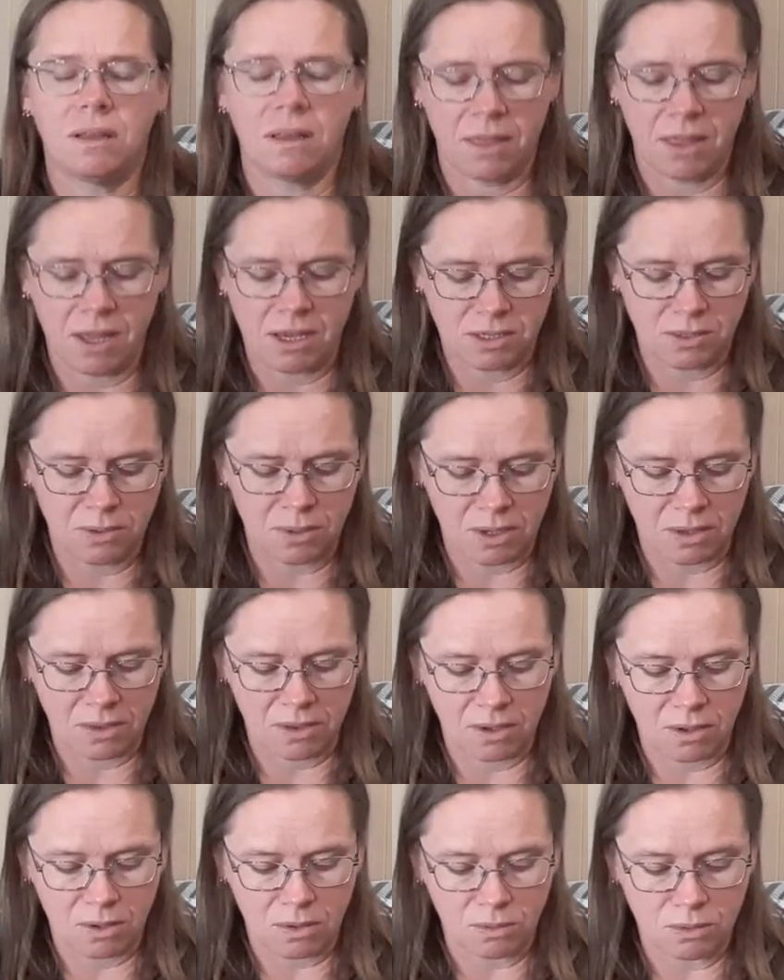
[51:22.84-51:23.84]
that's what I
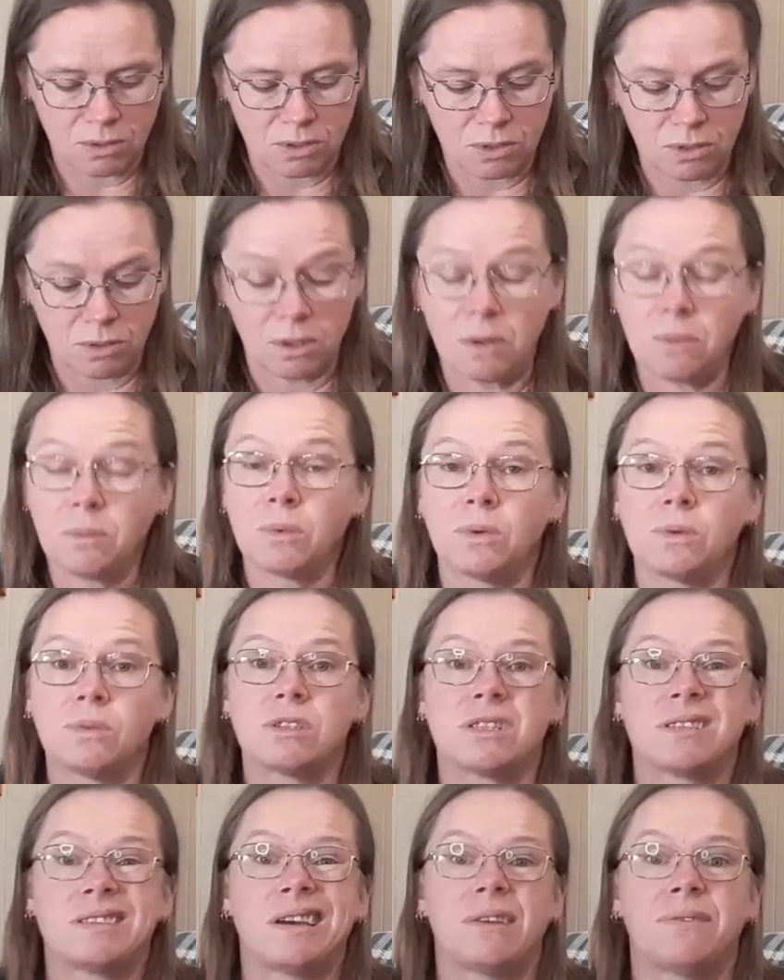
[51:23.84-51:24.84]
think I'll do. I will
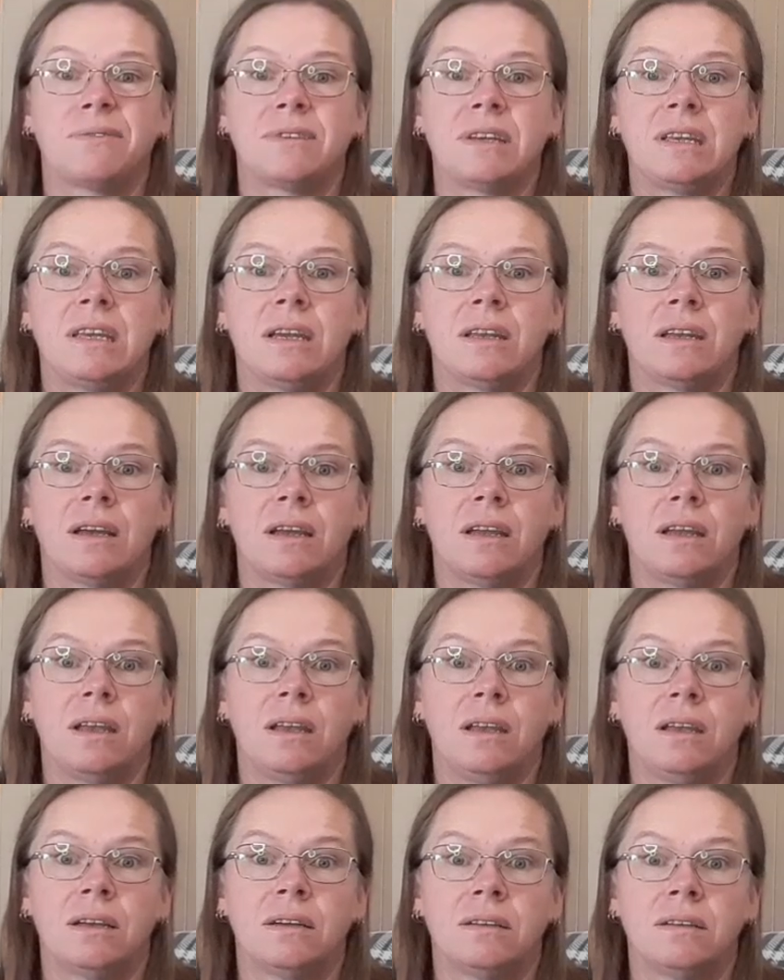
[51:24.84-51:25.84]
just have to get
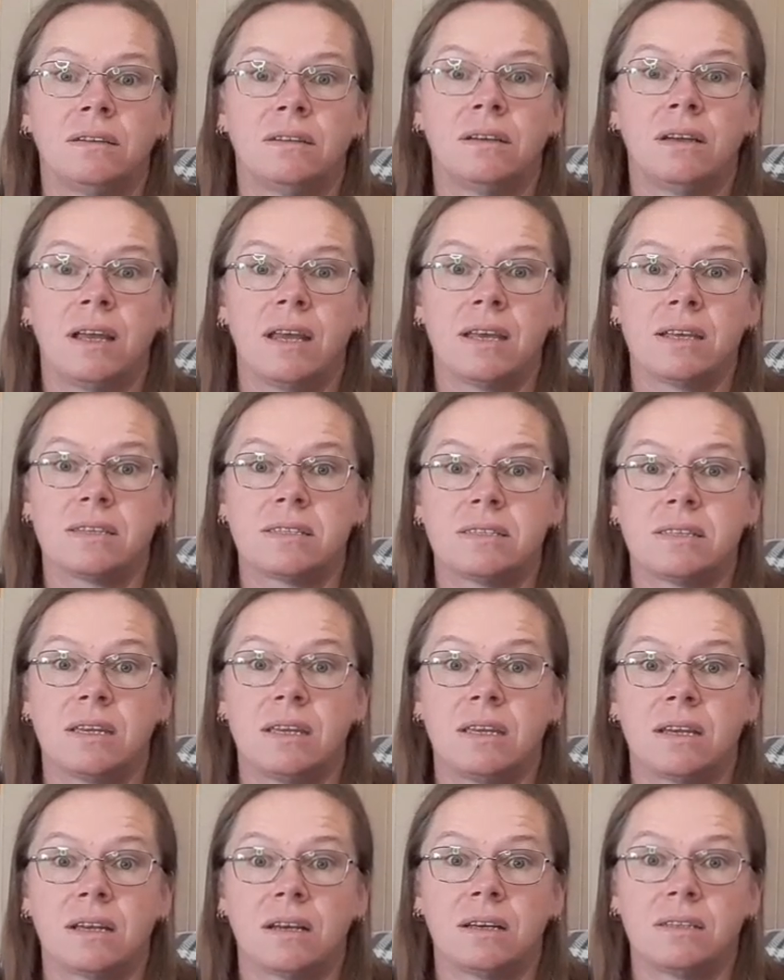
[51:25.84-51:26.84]
a
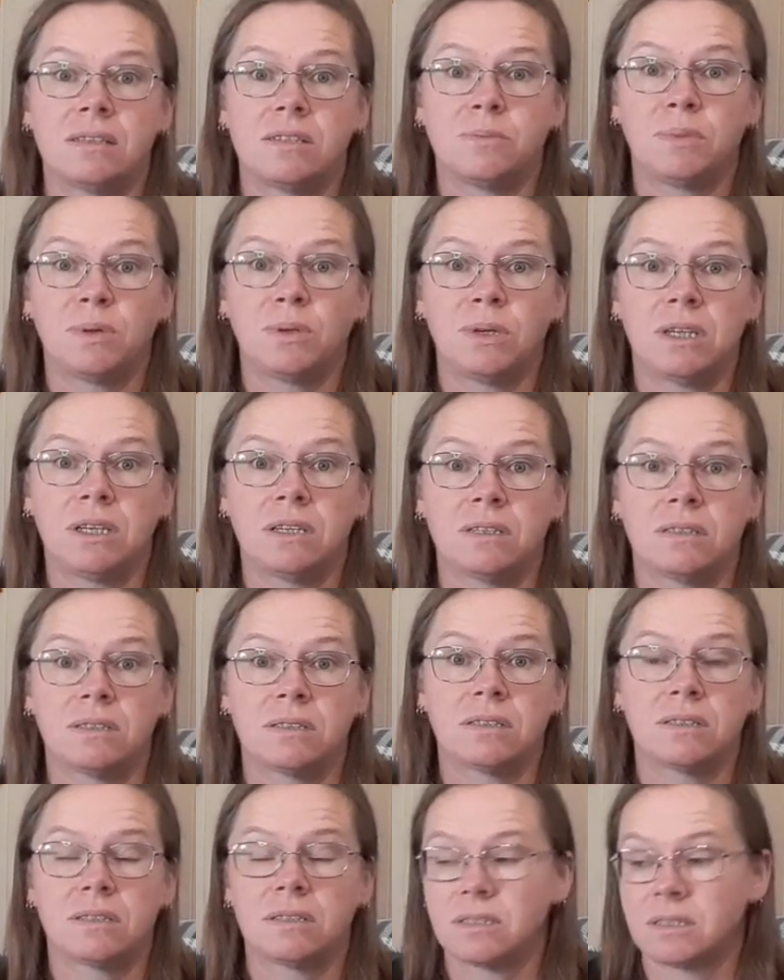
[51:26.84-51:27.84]
SD card to put in
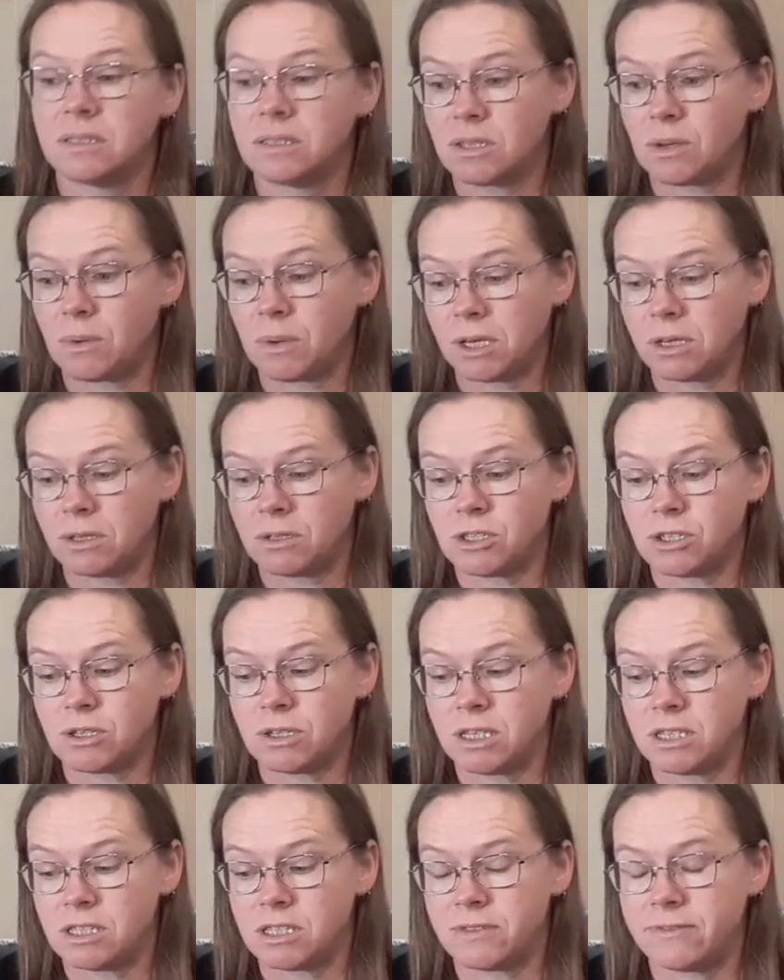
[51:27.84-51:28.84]
it so I can
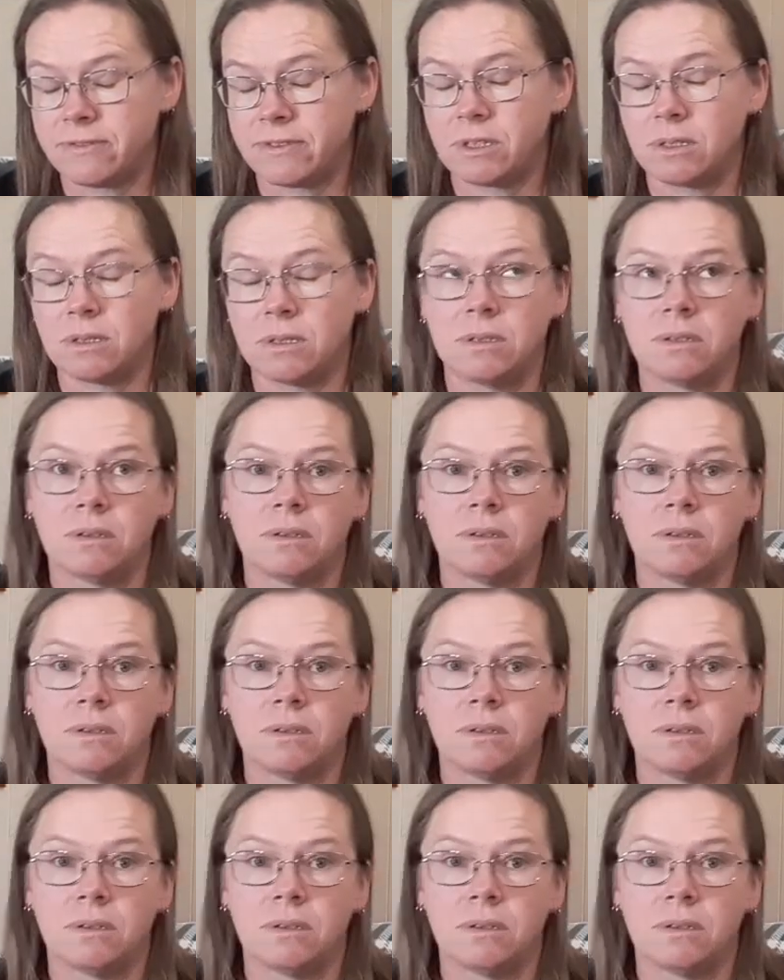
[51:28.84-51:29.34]
transfer